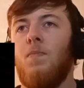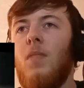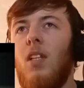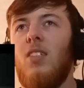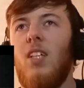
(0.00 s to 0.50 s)

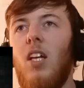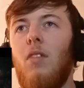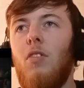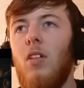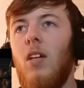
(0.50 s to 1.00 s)
Listen
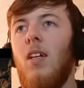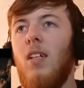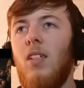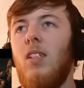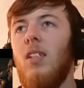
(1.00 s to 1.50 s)
carefully.
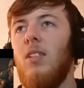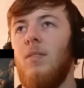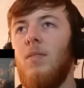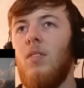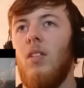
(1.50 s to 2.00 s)
Watch.
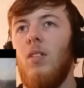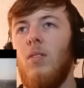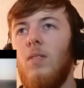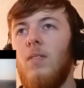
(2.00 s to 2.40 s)
Okay.